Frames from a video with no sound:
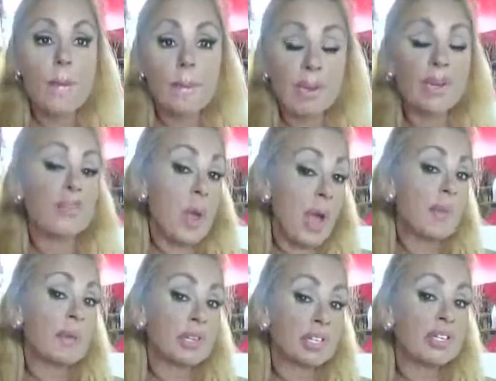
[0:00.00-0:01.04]
But if you have
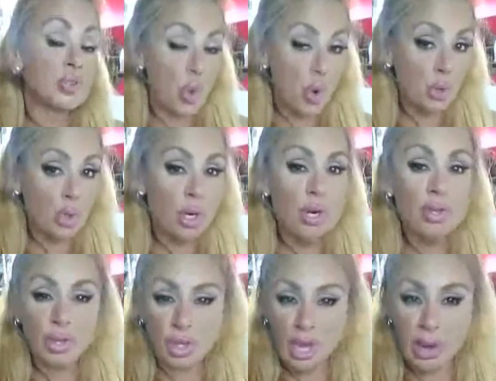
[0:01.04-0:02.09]
them in a stroller,
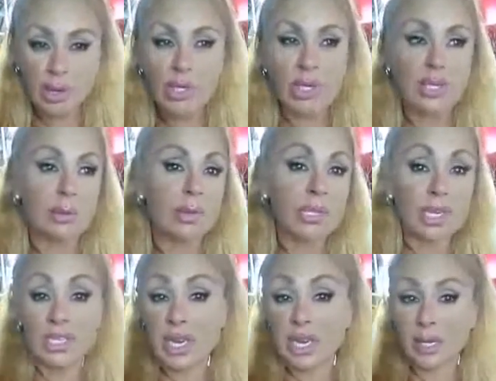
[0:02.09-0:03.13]
they'll allow it. Like, sometimes I
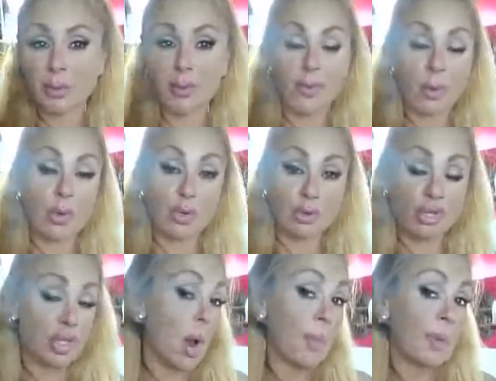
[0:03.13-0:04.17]
could take him if I want to go
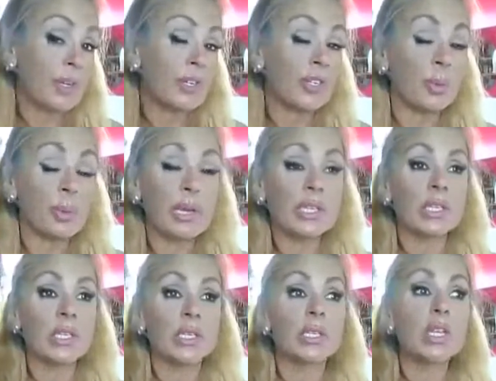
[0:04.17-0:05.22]
shopping in certain
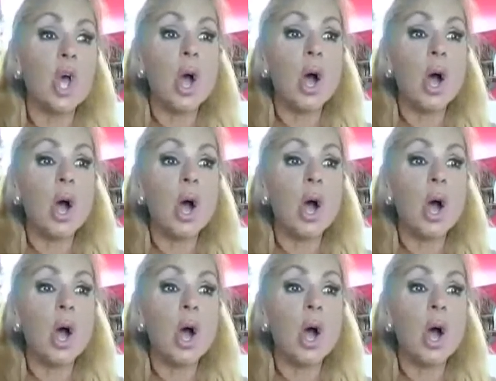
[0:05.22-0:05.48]
places.